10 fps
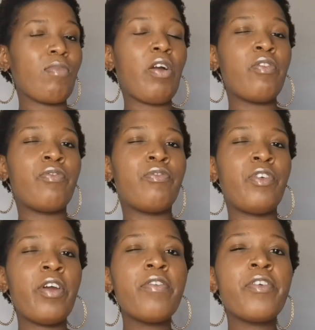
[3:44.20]

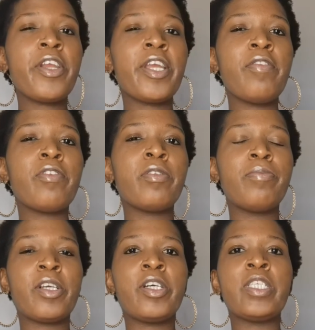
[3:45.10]
very, very careful,
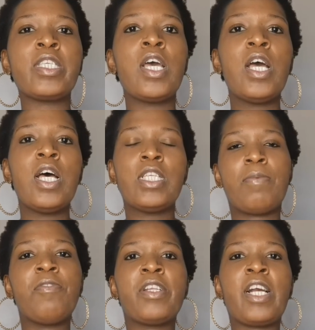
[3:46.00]
because some
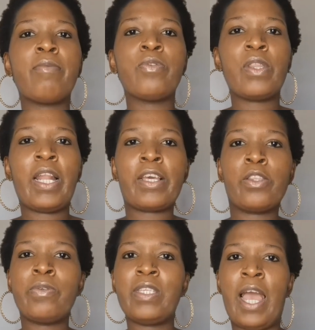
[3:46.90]
of it comes with like
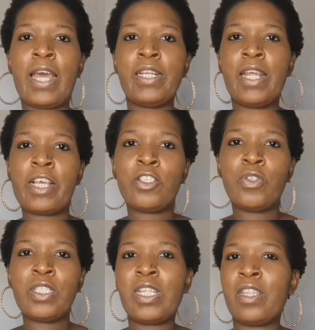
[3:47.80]
those added
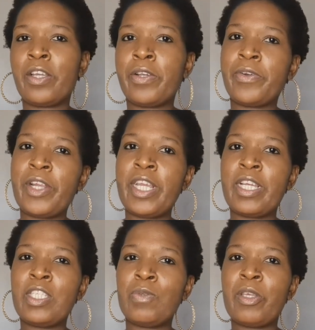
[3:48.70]
extras in the
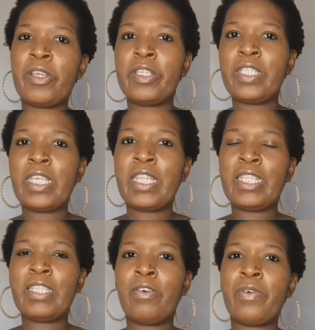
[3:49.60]
ingredients, where you see
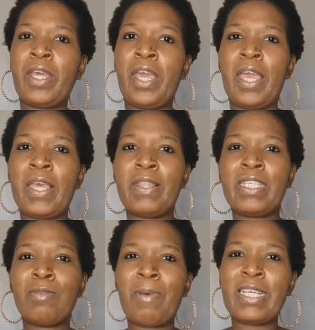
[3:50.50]
that, okay, the
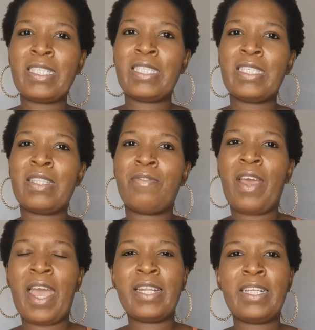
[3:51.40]
spices, they've
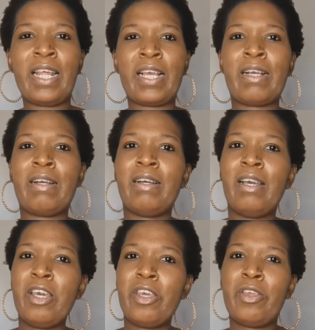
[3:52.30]
added like,
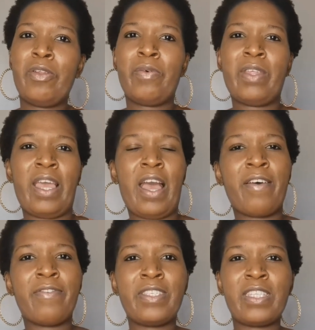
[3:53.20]
they
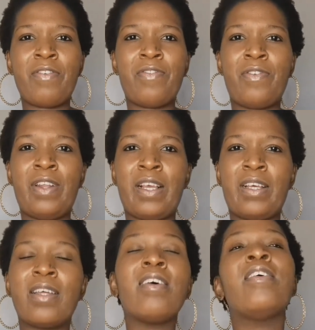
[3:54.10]
have stuff like
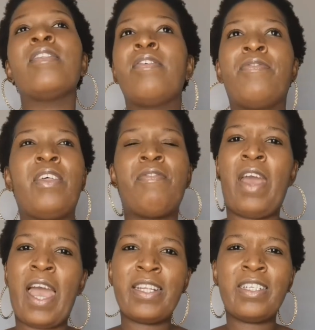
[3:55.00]
they've
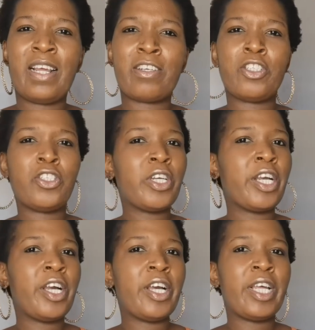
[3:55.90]
added like
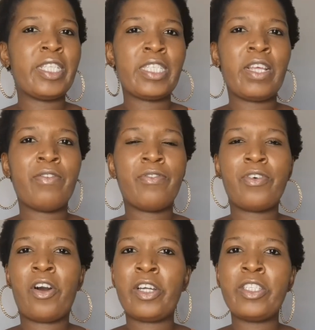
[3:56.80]
sugar and stuff
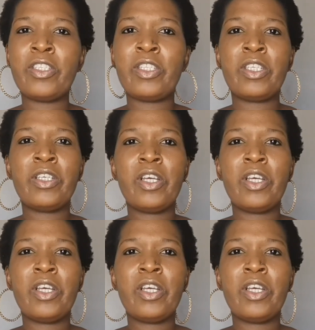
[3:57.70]
onto